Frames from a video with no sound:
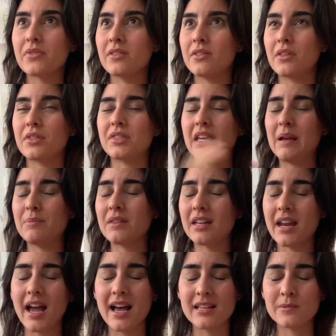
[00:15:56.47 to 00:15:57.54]
the theme that
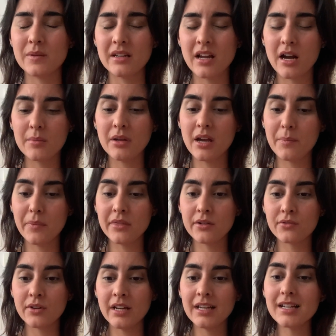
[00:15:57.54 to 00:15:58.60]
has been coming up in the
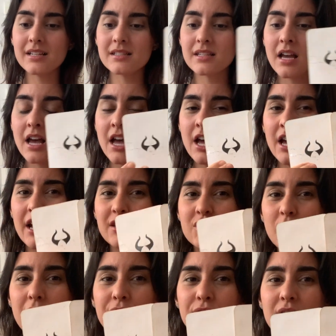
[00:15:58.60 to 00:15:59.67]
readings. And so
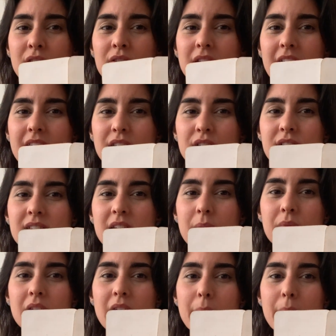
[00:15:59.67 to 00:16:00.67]
I feel like there's something